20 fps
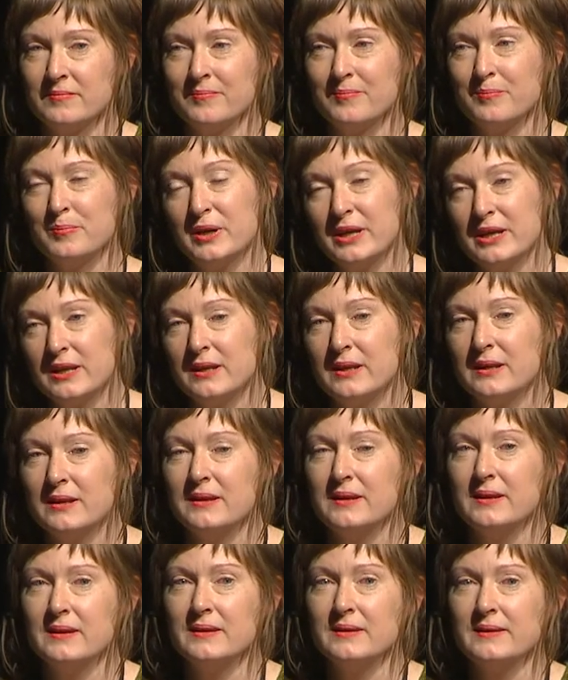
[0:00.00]
But
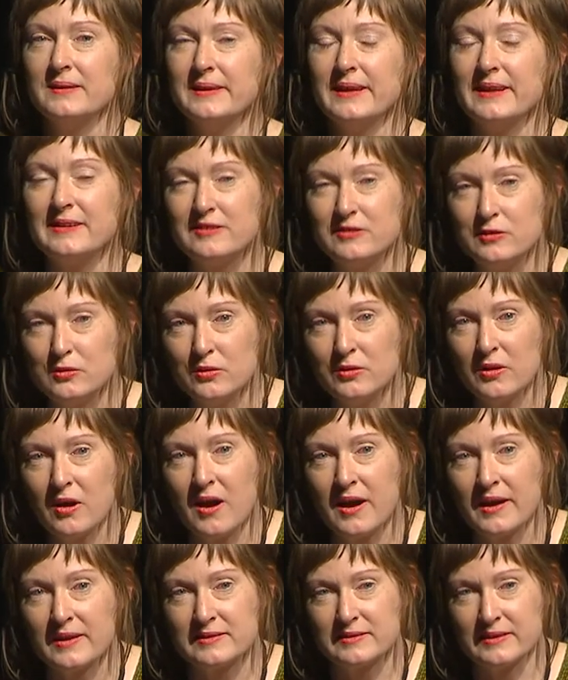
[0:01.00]
it's still not
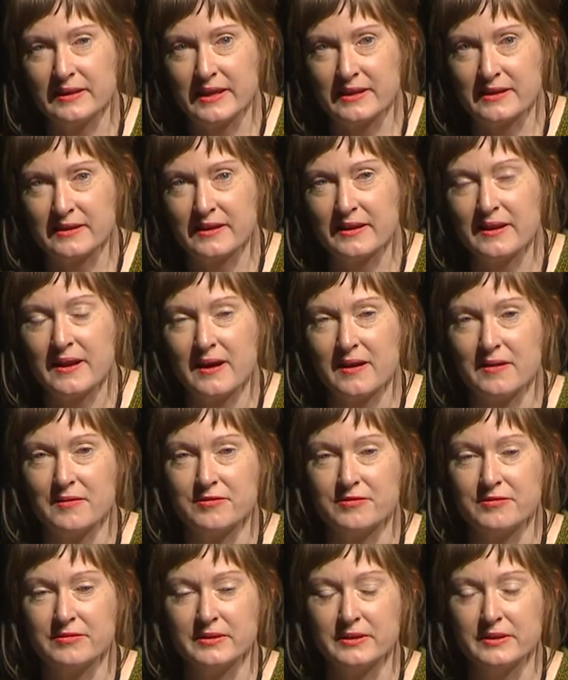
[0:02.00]
isolated
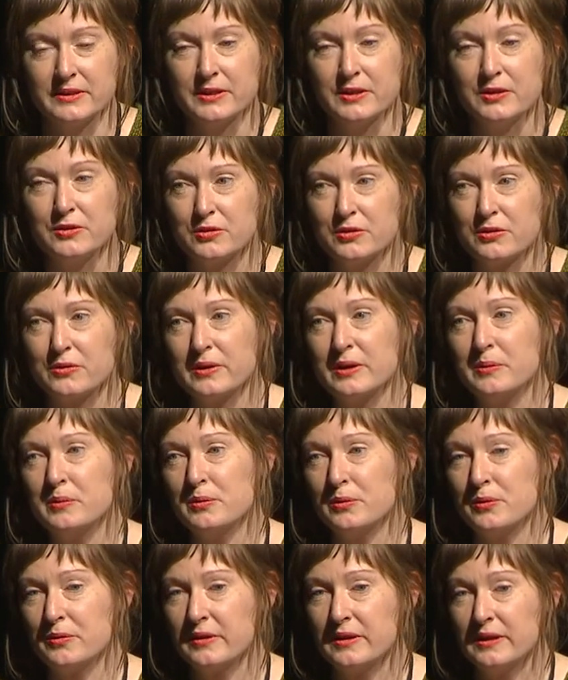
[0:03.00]
enough to agree with
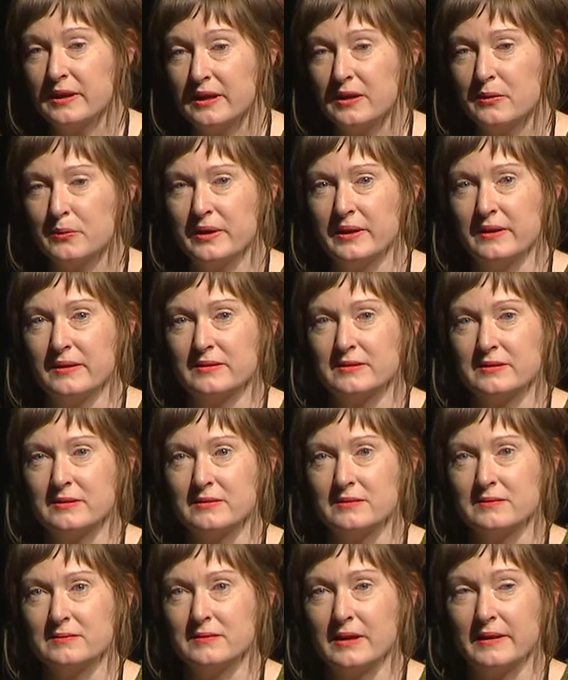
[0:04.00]
all the Kiwis
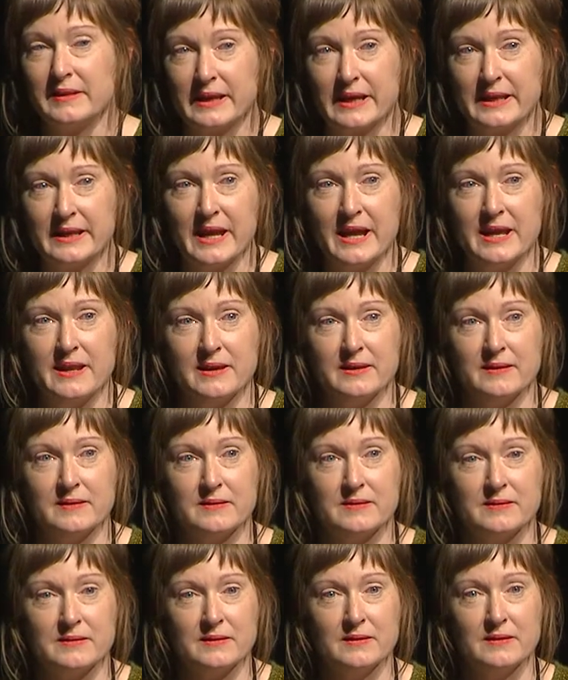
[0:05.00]
and the
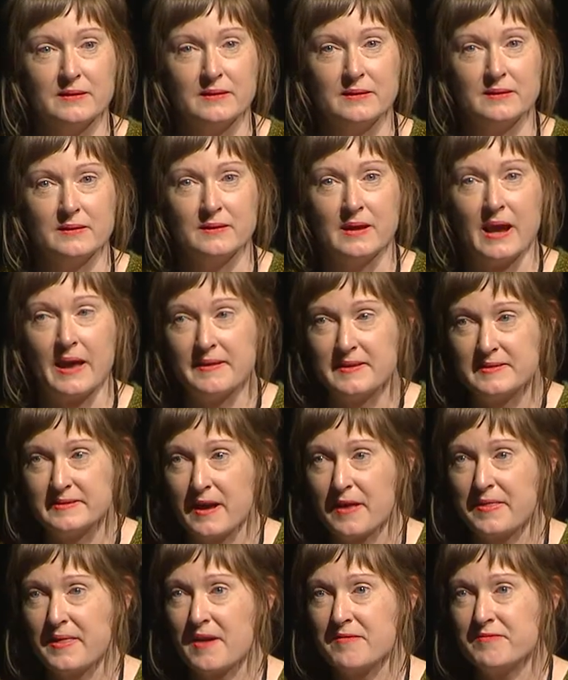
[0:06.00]
Canadians and the
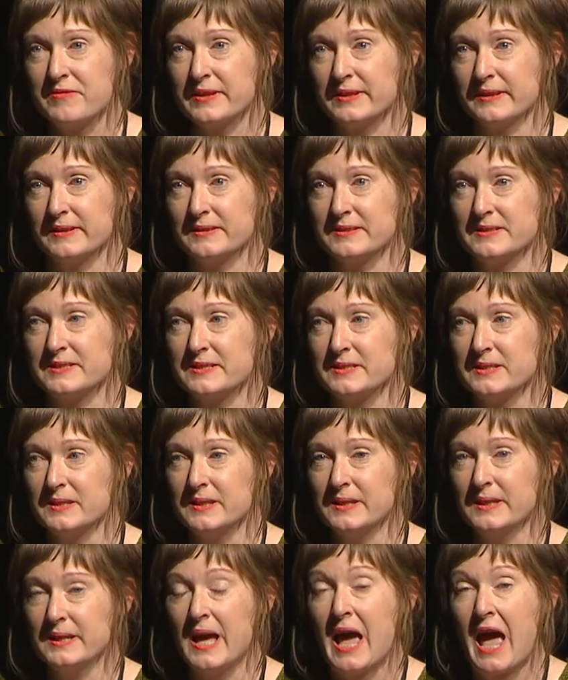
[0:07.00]
South Africans
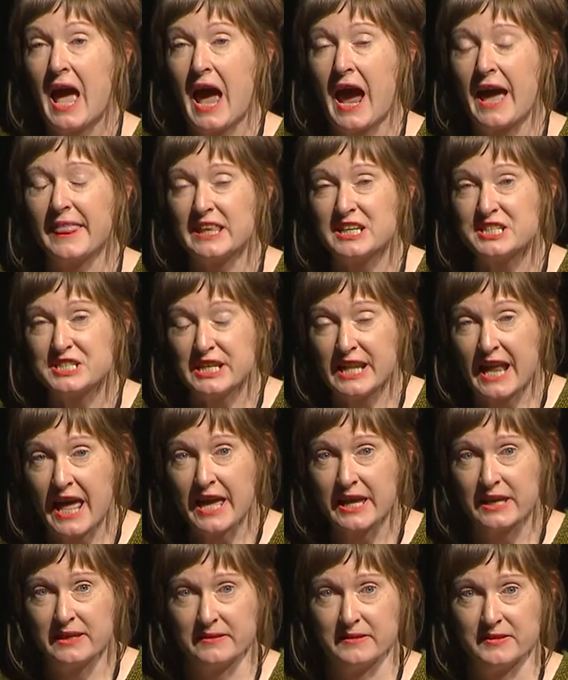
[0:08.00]
and the
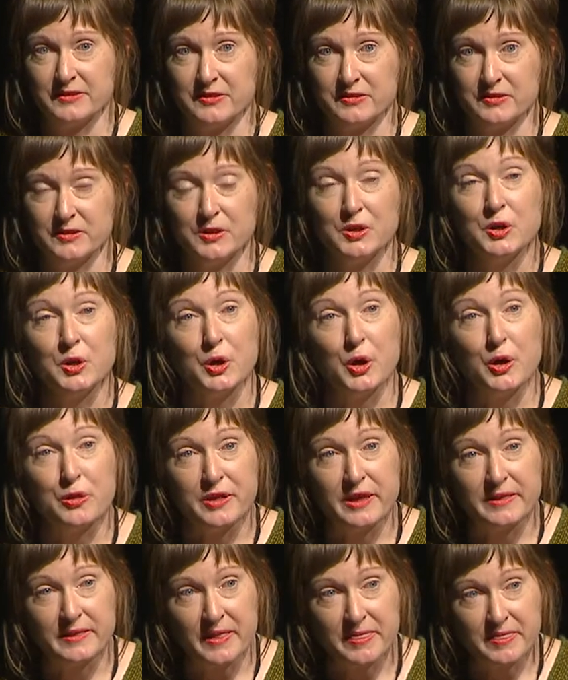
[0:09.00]
Chileans who
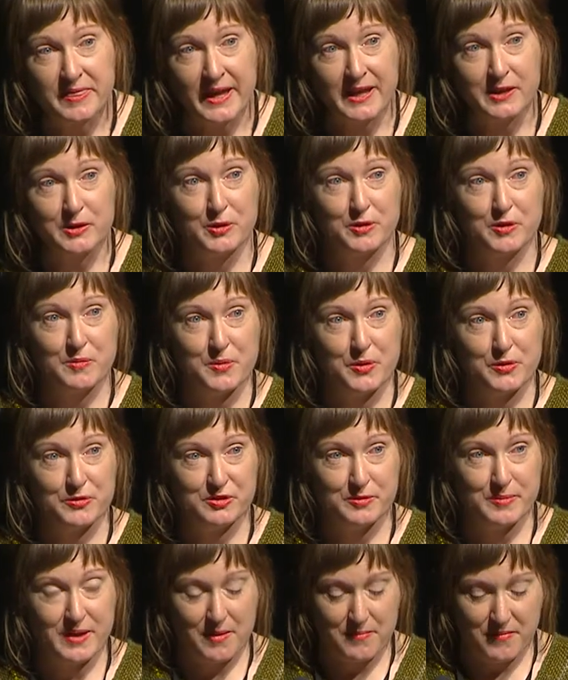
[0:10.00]
think that they know the most
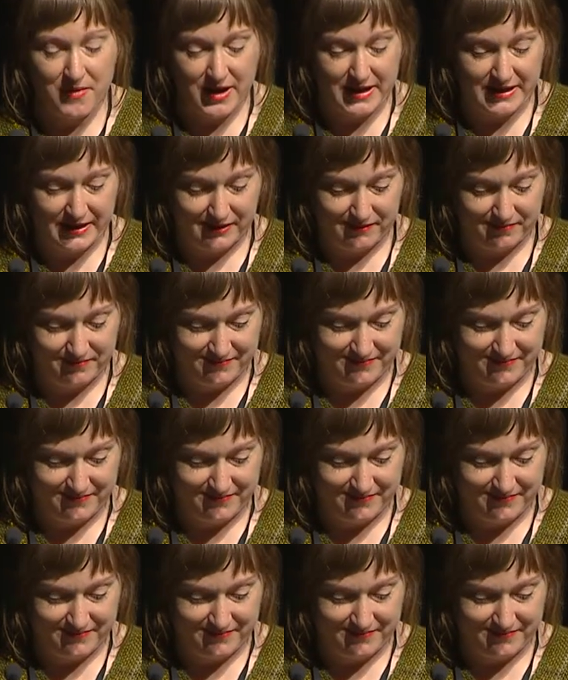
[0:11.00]
about mining.